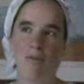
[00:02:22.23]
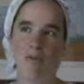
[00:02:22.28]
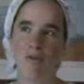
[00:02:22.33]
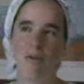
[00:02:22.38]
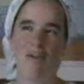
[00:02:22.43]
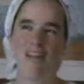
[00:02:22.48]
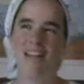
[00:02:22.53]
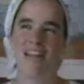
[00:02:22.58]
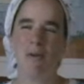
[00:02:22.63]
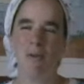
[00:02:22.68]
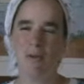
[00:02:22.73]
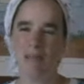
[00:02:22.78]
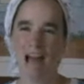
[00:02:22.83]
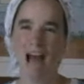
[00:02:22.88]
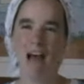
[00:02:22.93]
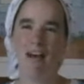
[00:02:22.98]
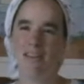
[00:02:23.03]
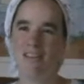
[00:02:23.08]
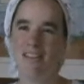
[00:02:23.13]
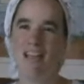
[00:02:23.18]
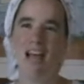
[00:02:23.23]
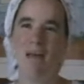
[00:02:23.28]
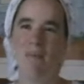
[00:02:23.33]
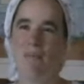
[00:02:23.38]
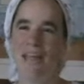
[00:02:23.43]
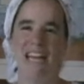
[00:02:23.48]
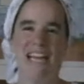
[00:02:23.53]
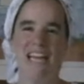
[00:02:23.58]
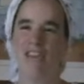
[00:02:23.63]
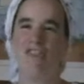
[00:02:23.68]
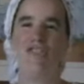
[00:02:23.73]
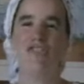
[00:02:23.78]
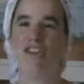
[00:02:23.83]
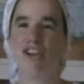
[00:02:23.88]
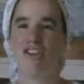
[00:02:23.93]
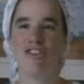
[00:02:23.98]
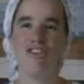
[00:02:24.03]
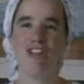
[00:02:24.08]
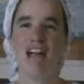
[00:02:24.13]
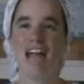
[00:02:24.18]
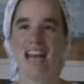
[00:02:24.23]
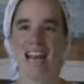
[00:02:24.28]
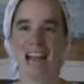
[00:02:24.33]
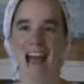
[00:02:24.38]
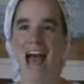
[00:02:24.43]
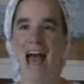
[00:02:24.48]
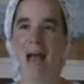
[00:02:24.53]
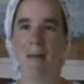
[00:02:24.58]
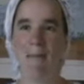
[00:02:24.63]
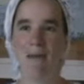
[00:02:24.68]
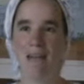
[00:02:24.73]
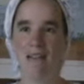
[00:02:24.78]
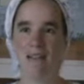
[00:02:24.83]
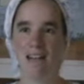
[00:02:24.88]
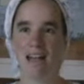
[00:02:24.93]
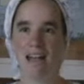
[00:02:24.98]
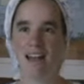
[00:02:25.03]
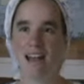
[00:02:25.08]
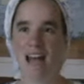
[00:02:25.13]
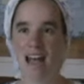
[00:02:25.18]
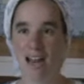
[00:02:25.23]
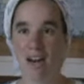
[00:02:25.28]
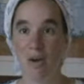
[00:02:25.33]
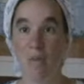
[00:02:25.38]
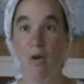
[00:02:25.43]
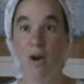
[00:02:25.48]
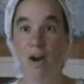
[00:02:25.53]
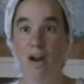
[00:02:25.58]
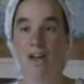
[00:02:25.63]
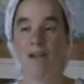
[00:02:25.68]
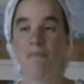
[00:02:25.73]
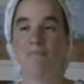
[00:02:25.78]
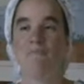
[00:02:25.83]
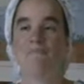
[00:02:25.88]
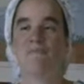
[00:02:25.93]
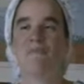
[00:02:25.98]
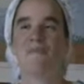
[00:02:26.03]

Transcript: So you're like, without them, it's just not going to happen. It's not going to work.